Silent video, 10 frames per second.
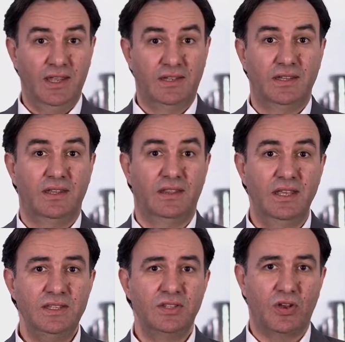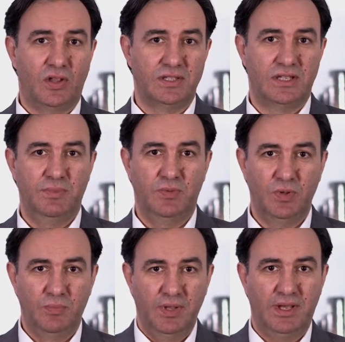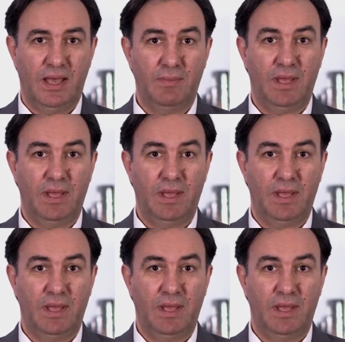it. This concept will become